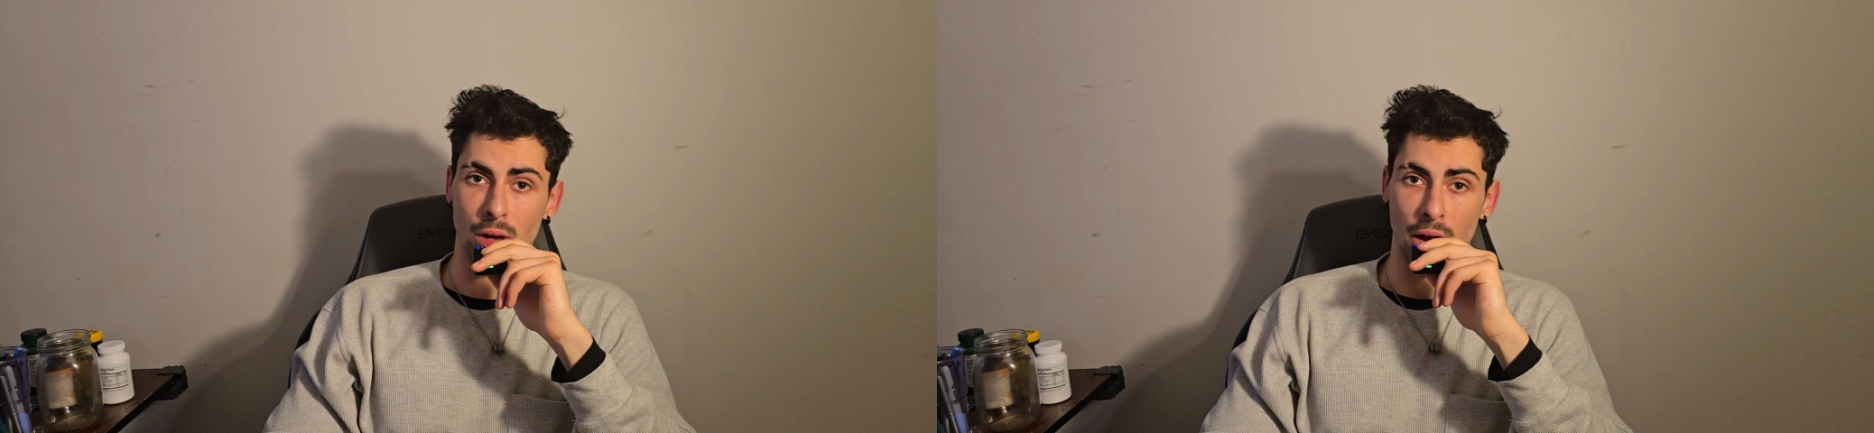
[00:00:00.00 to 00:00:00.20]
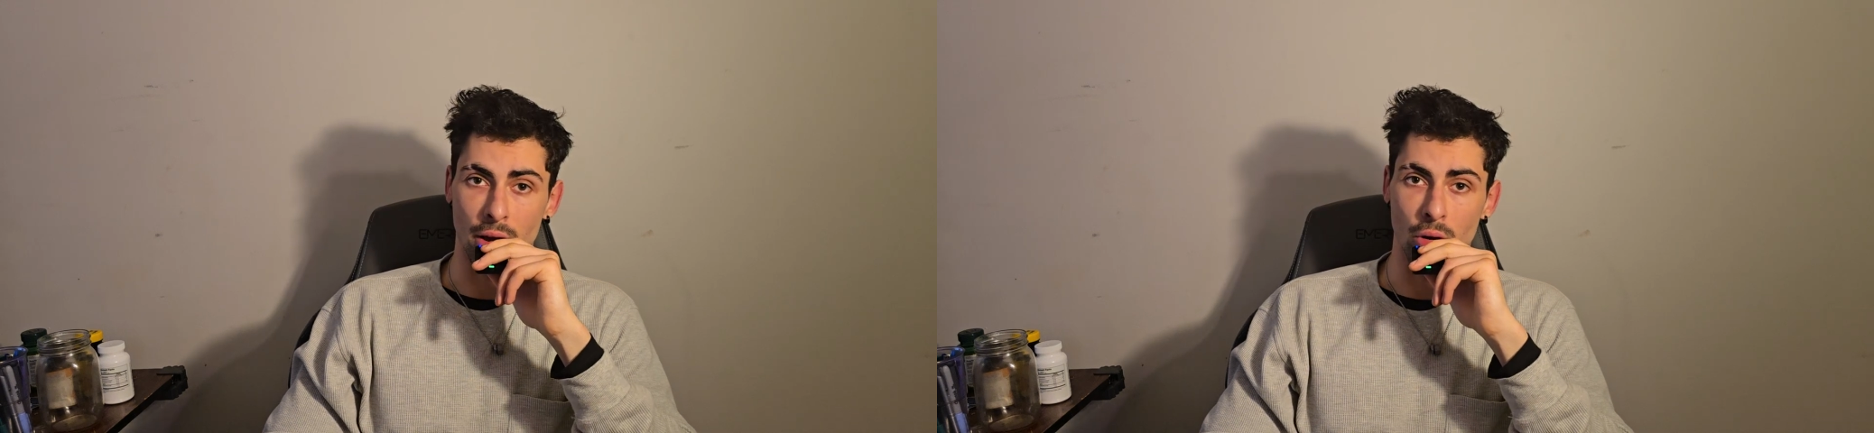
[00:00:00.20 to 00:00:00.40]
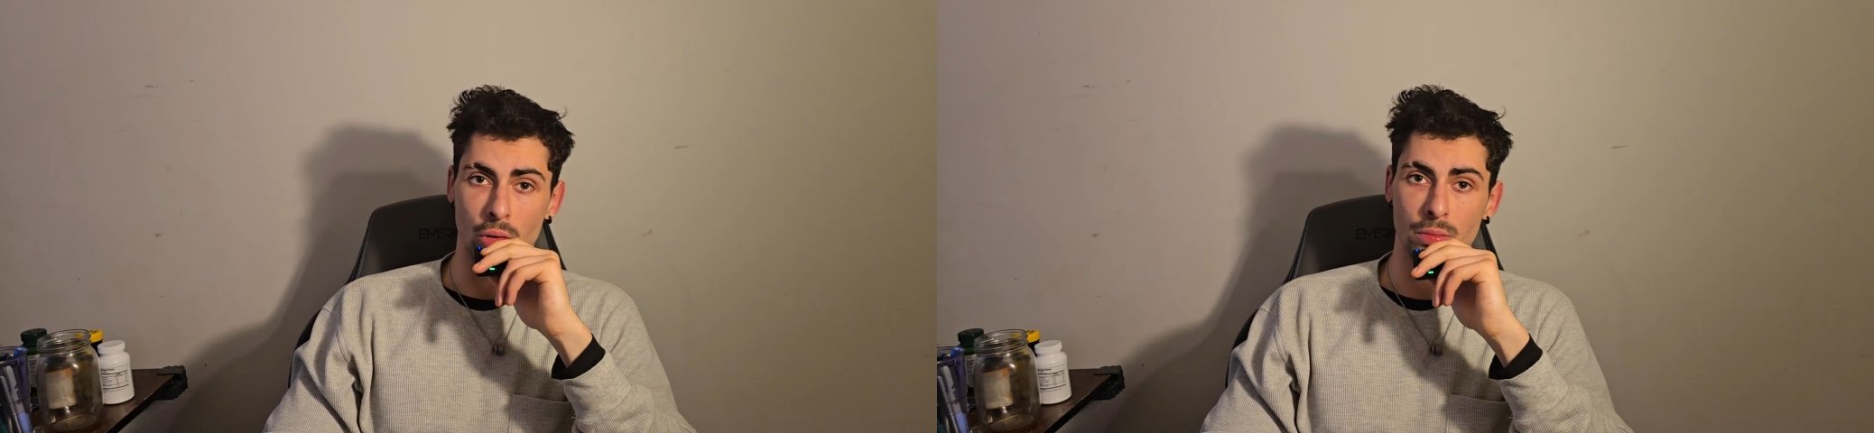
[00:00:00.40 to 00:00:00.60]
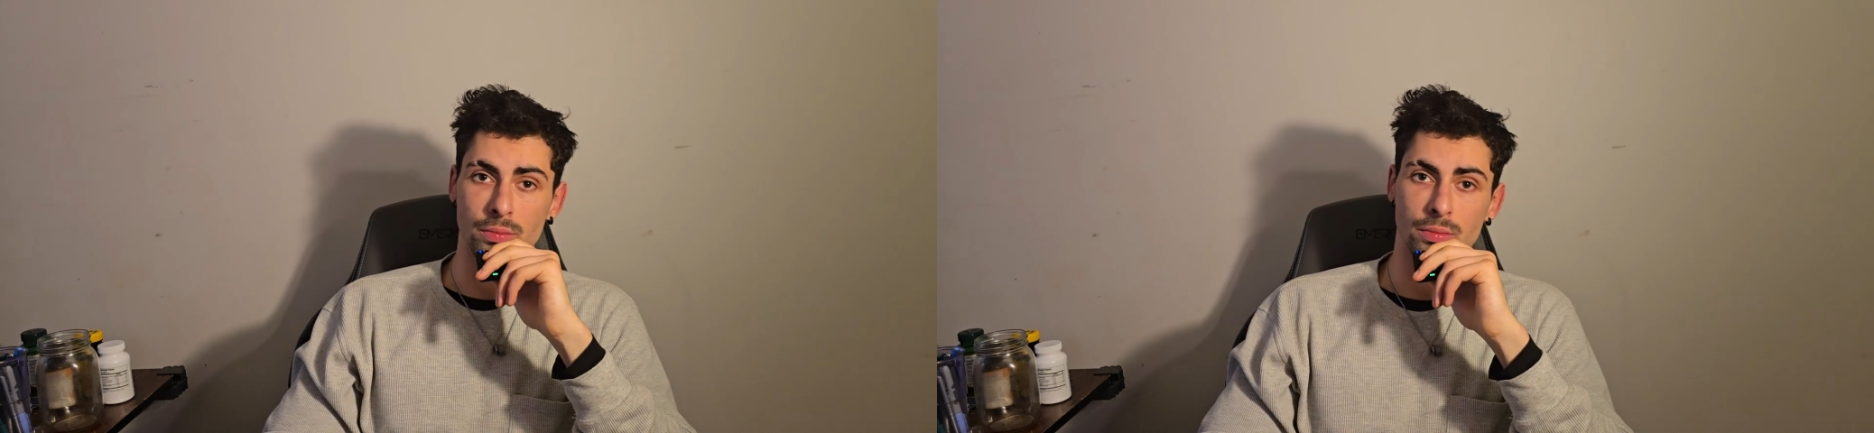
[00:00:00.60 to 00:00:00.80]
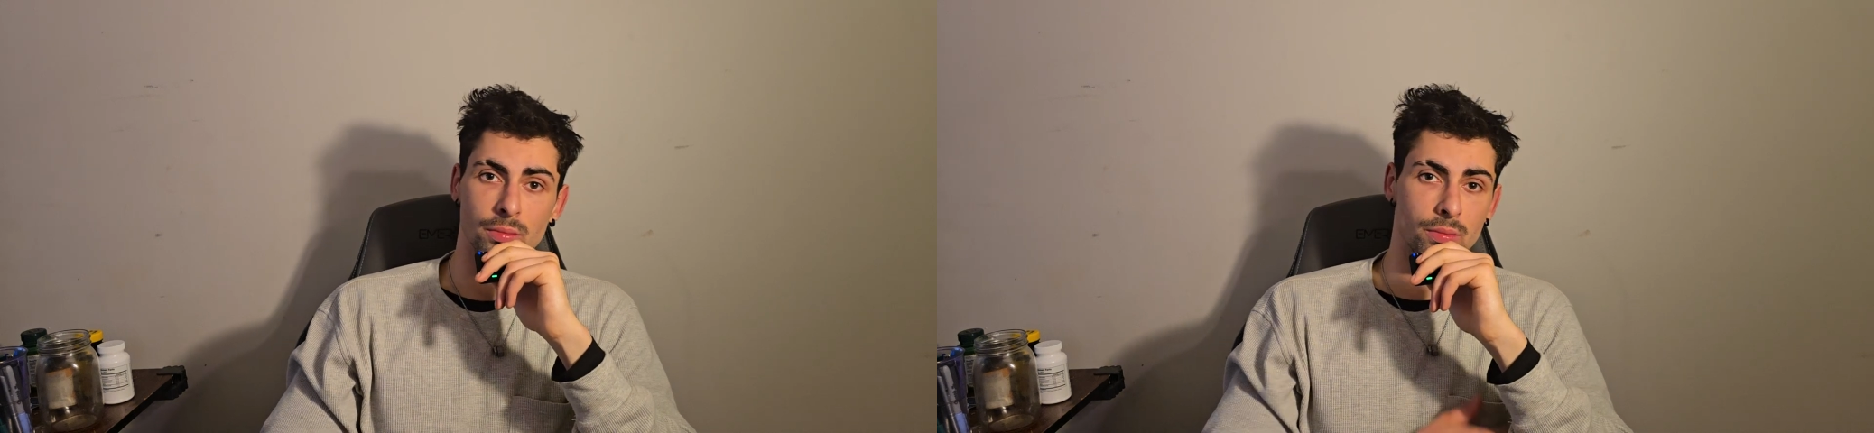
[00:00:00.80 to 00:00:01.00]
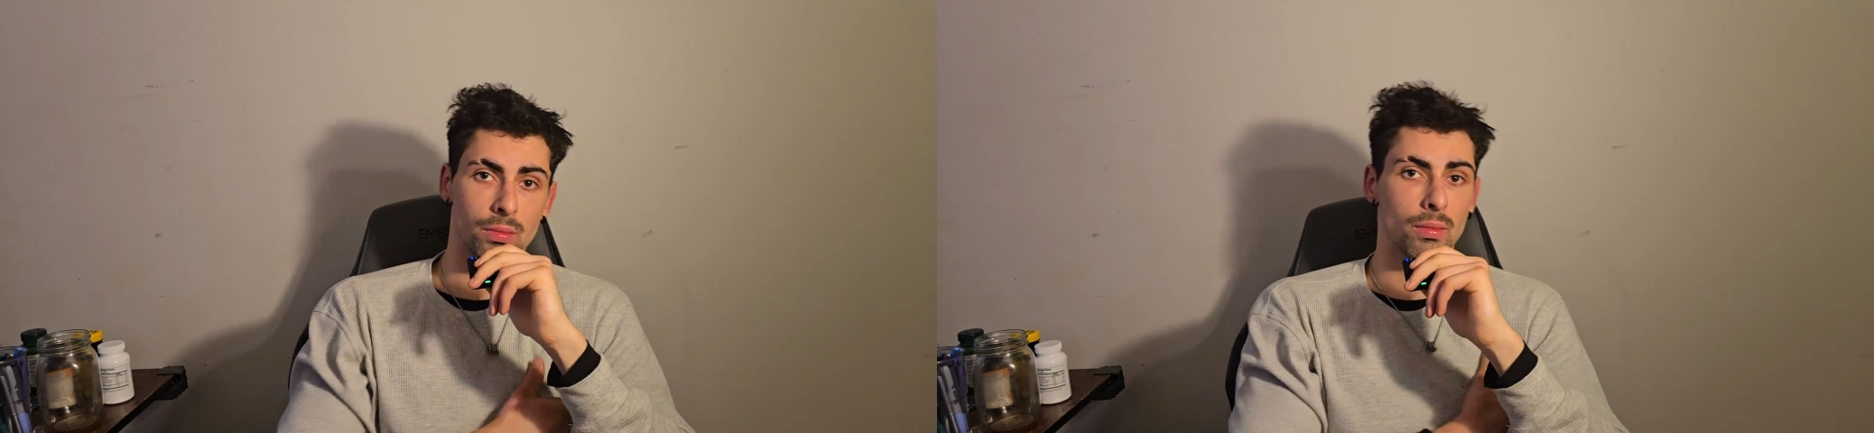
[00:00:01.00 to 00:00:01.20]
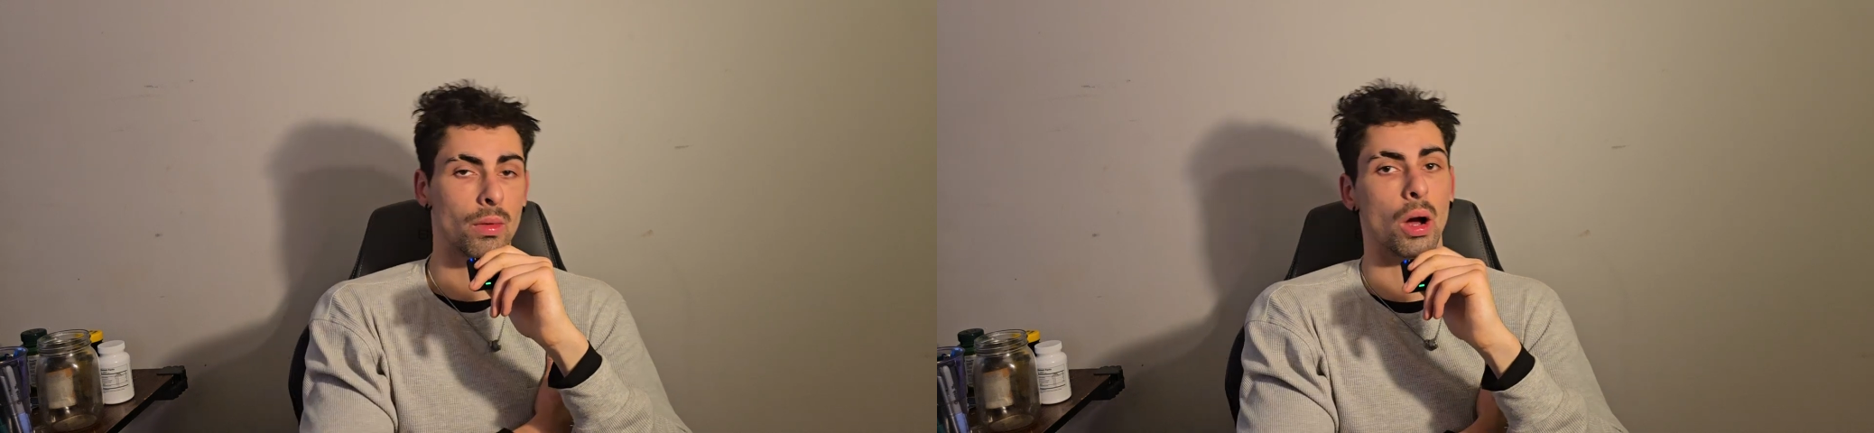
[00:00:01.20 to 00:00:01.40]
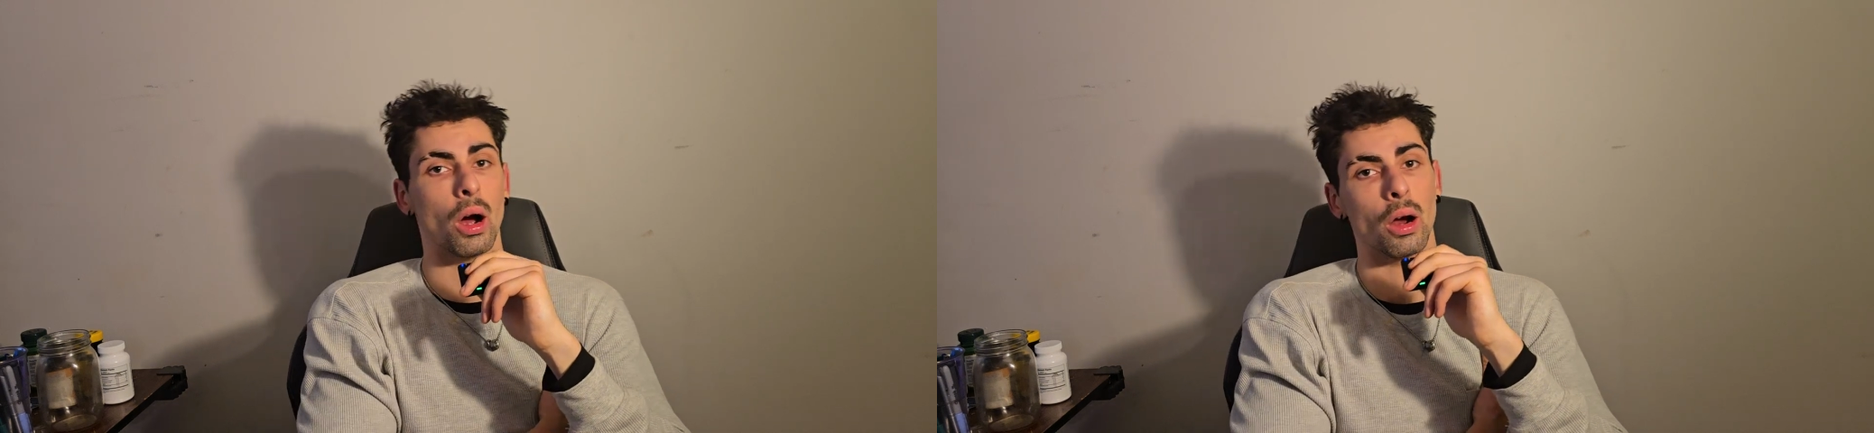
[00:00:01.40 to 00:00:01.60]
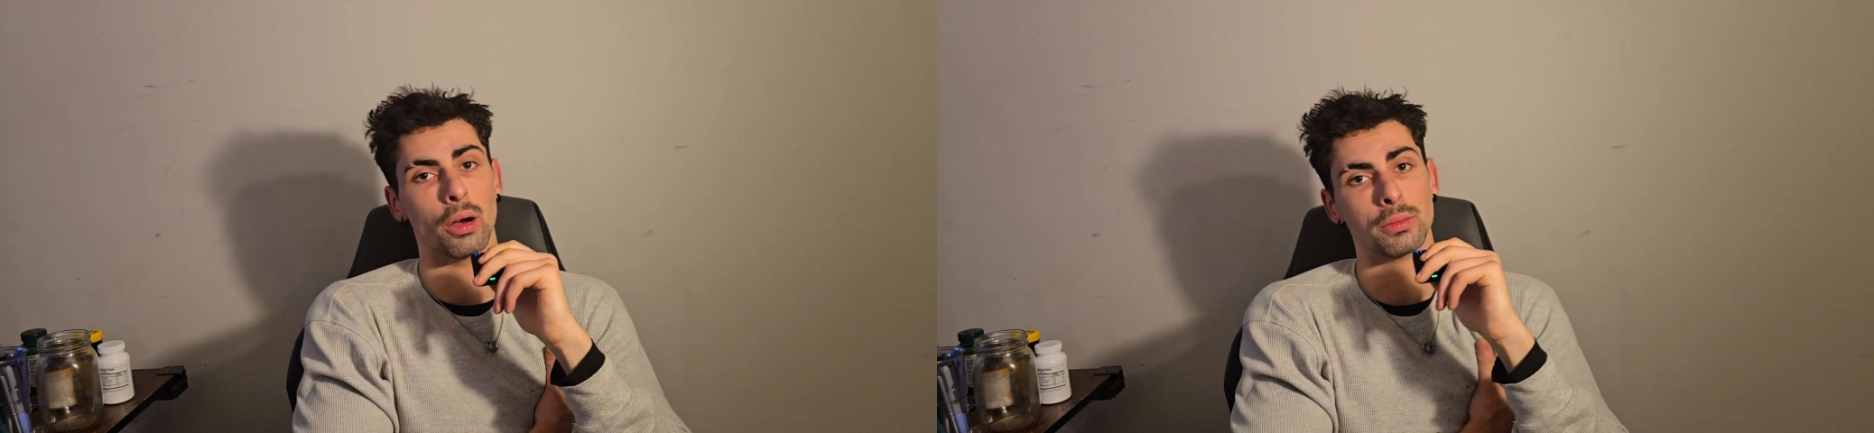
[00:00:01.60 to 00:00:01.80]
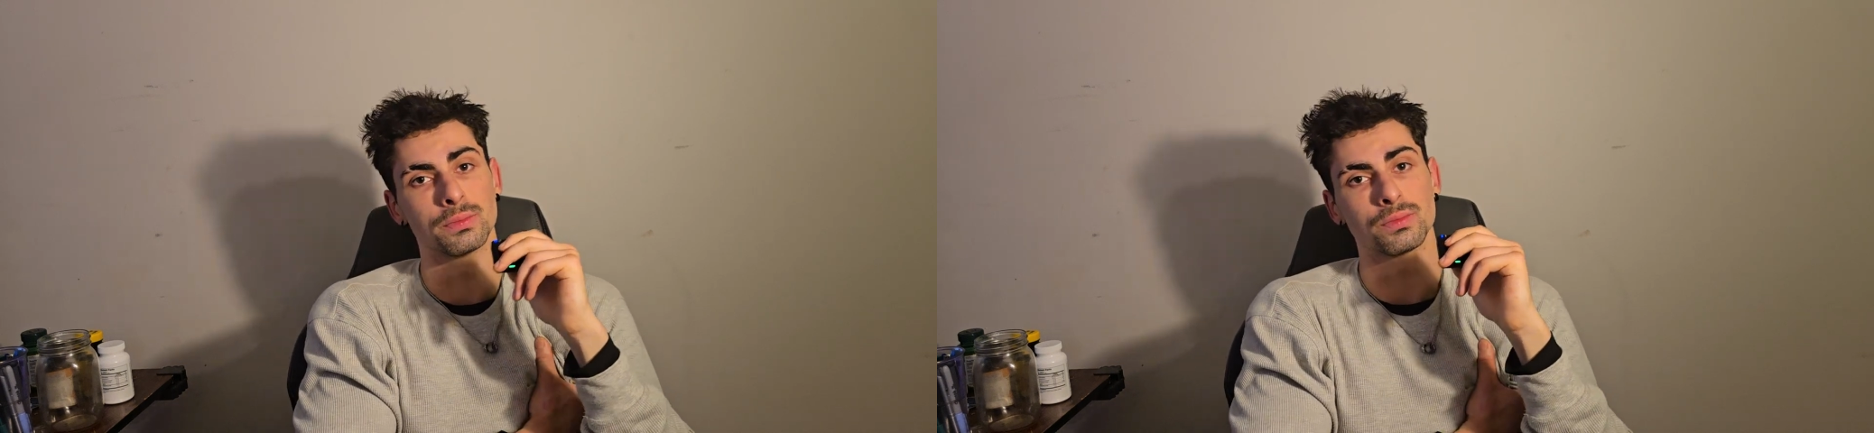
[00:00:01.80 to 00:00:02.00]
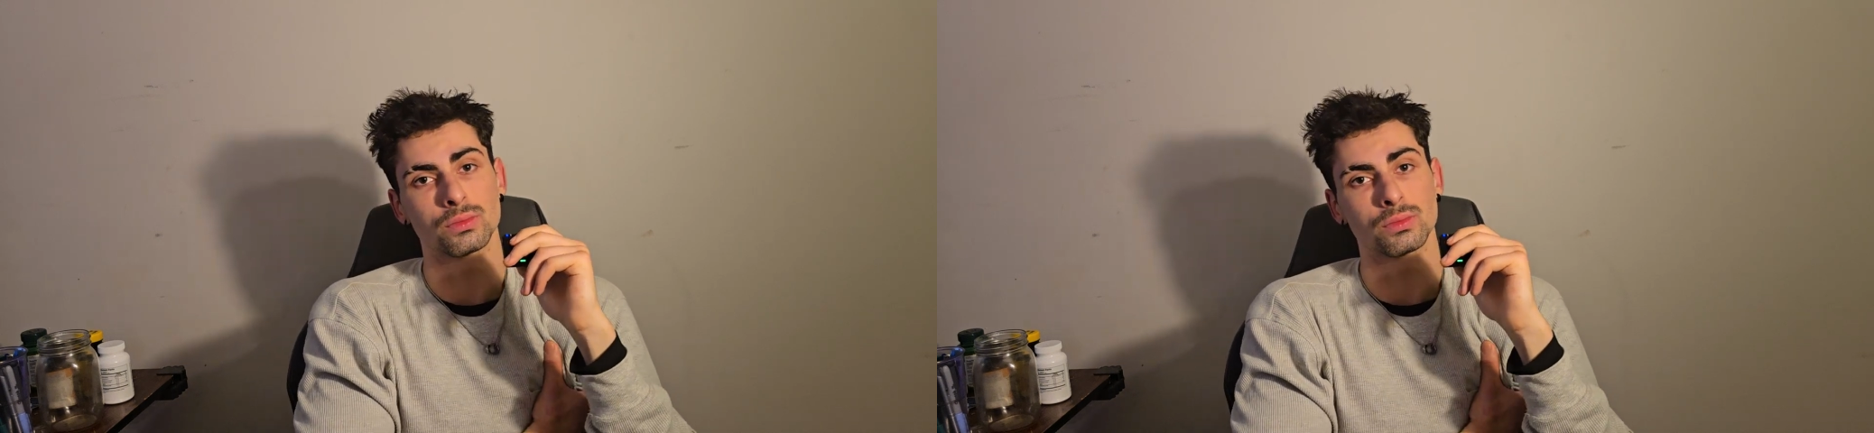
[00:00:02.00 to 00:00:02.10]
I hope, are,